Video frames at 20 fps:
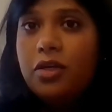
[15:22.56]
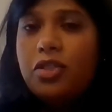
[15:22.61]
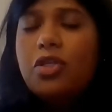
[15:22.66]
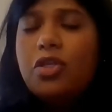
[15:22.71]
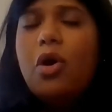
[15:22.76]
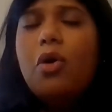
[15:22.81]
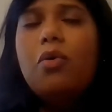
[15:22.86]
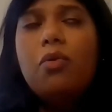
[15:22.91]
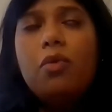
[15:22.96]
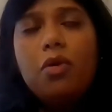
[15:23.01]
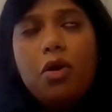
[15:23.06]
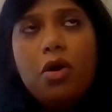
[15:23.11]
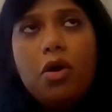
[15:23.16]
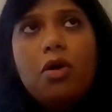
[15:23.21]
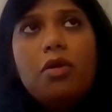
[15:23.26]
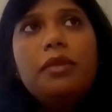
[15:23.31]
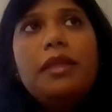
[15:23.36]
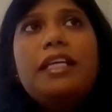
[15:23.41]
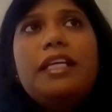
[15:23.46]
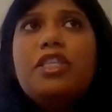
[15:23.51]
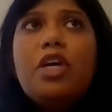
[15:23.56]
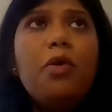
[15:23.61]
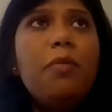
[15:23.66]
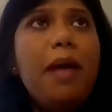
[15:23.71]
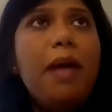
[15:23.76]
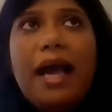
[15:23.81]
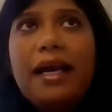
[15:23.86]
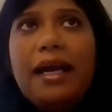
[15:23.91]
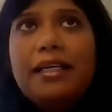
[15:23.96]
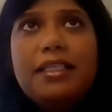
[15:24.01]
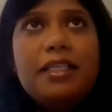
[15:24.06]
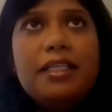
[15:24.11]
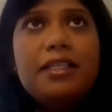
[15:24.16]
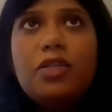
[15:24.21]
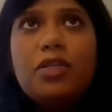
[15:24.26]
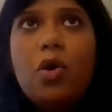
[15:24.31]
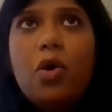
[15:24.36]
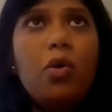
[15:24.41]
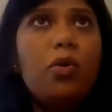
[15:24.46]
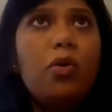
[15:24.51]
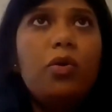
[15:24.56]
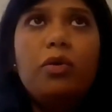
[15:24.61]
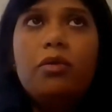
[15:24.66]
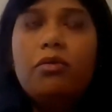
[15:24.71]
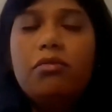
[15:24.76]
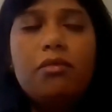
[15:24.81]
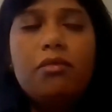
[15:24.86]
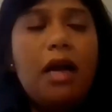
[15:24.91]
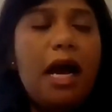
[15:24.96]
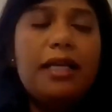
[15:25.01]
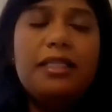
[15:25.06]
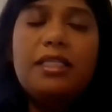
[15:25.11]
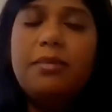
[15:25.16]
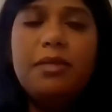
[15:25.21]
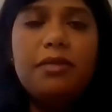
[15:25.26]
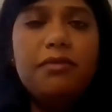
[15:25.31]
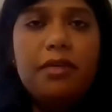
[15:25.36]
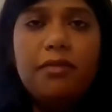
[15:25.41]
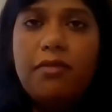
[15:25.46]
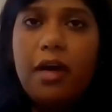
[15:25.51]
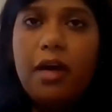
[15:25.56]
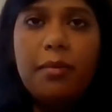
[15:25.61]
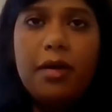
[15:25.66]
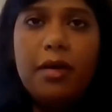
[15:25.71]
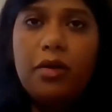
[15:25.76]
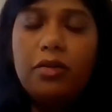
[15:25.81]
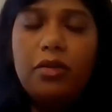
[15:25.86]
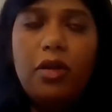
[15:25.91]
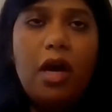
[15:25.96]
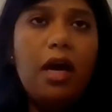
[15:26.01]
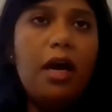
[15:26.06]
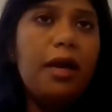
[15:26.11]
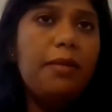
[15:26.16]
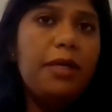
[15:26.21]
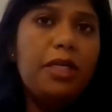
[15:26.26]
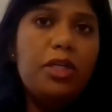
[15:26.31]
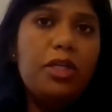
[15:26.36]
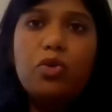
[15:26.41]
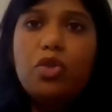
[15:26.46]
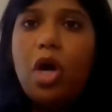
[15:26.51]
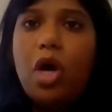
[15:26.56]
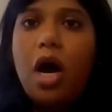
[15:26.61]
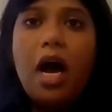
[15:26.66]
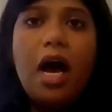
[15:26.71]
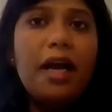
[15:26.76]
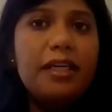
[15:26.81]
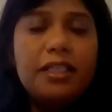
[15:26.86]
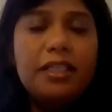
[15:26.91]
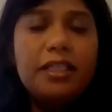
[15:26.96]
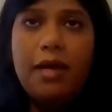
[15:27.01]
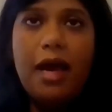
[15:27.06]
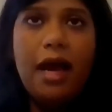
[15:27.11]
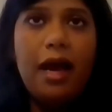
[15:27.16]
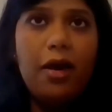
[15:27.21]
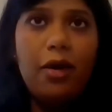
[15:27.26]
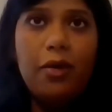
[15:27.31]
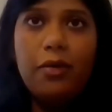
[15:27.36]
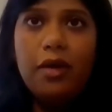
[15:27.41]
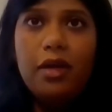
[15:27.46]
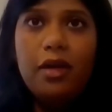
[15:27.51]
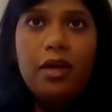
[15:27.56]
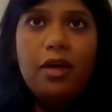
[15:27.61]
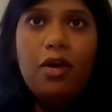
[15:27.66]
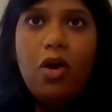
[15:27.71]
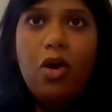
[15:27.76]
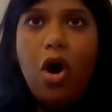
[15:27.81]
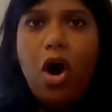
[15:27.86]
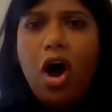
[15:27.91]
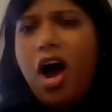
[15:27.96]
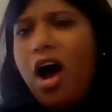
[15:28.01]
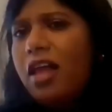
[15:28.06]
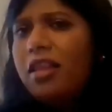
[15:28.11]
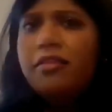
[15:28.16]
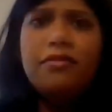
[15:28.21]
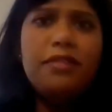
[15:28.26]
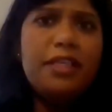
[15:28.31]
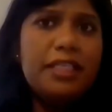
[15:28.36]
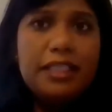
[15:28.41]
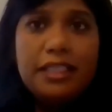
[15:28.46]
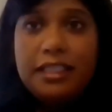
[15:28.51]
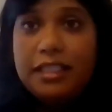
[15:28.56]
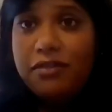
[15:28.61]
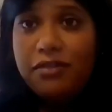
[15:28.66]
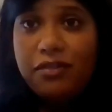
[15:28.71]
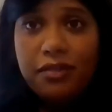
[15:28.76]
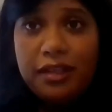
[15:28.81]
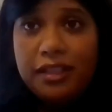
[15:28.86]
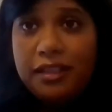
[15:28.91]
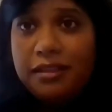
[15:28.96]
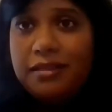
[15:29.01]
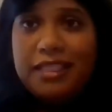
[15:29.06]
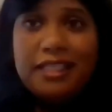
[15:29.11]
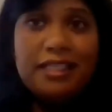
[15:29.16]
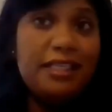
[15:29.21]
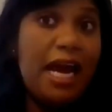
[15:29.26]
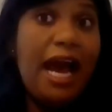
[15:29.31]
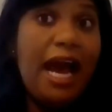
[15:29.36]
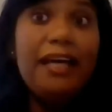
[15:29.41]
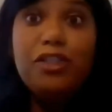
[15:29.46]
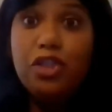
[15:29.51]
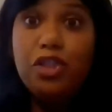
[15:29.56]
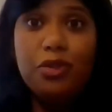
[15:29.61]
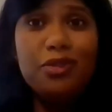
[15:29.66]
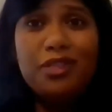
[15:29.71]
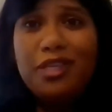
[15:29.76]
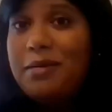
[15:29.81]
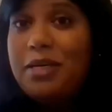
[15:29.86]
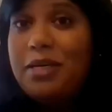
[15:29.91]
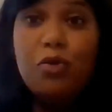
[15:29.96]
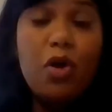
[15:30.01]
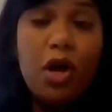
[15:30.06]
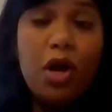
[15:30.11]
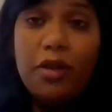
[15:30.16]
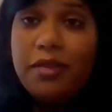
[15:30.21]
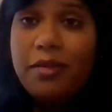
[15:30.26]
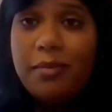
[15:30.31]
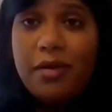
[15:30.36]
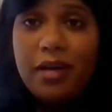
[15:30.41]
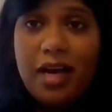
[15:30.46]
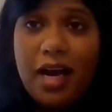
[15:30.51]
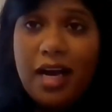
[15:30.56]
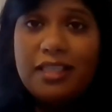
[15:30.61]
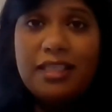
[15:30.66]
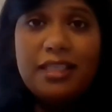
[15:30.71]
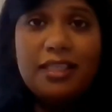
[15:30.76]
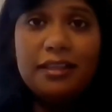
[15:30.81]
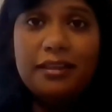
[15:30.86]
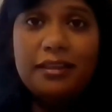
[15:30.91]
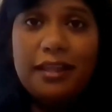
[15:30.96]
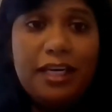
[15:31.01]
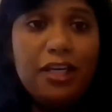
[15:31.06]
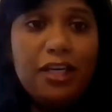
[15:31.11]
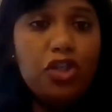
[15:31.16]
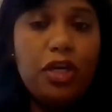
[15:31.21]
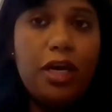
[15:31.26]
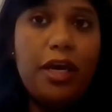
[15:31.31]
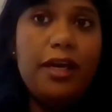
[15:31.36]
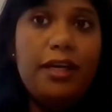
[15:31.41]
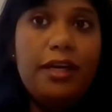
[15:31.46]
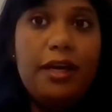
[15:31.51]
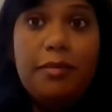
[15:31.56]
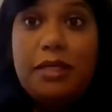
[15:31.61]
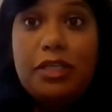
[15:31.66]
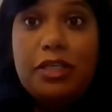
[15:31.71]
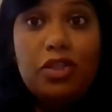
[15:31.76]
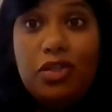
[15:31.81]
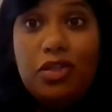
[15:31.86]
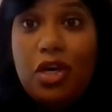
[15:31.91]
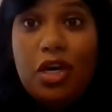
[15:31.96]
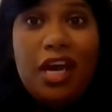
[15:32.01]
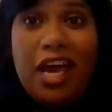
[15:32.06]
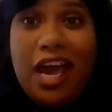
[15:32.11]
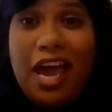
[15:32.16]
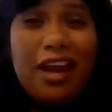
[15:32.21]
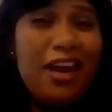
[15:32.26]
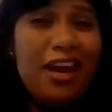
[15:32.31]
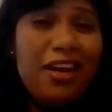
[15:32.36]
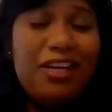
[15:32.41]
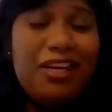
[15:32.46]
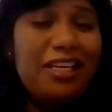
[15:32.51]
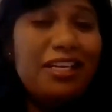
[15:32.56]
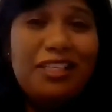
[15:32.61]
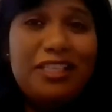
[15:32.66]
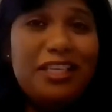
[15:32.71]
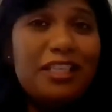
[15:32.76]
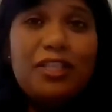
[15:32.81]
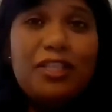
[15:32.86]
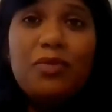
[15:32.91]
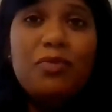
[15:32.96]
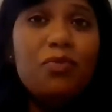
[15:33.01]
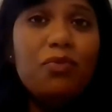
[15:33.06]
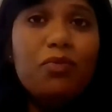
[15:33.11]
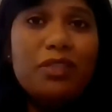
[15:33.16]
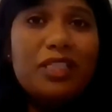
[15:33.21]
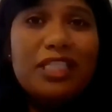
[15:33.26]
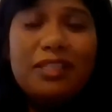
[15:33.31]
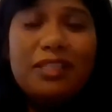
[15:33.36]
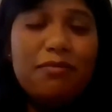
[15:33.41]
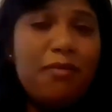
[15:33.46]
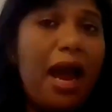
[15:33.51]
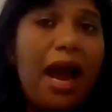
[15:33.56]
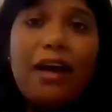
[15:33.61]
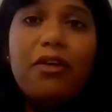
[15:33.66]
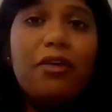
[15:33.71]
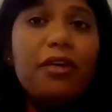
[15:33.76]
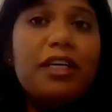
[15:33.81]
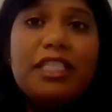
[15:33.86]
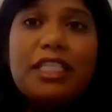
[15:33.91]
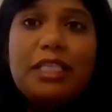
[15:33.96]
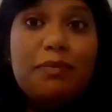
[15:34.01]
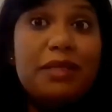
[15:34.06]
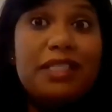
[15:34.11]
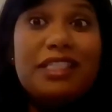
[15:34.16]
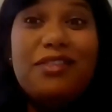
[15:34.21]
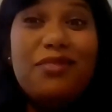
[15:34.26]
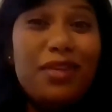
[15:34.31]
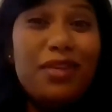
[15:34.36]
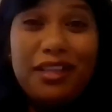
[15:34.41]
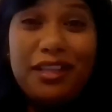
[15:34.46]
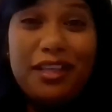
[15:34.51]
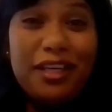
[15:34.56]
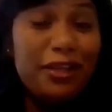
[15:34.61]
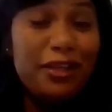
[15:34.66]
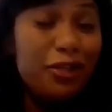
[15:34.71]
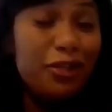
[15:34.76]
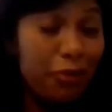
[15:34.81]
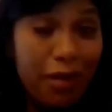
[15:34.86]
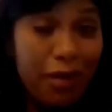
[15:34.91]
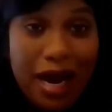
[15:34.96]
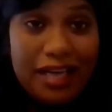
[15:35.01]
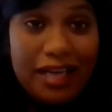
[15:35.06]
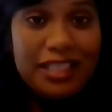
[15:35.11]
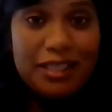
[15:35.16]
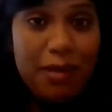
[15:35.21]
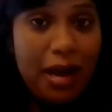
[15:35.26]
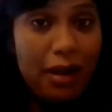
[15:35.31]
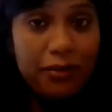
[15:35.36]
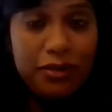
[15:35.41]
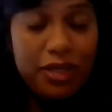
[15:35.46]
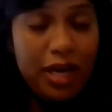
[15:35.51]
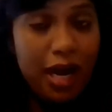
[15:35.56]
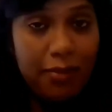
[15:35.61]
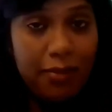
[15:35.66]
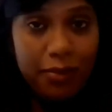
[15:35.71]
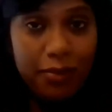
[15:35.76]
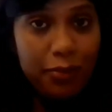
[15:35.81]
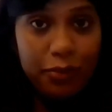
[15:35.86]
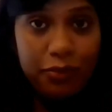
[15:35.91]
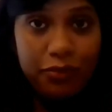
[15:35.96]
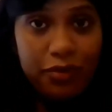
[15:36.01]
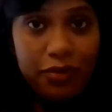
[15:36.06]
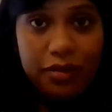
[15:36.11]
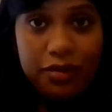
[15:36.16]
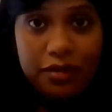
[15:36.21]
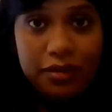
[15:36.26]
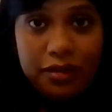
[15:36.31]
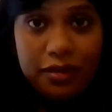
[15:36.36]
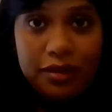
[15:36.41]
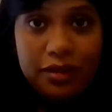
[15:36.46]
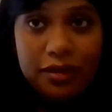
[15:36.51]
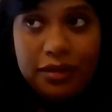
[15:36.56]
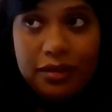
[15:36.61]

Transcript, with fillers: so, let's go back to this whole concept of environmental law. I mean, you talked about all of these different statutes. I mean, you called them a constellation. I mean, and doesn't SMCRA specifically address mountaintop removal?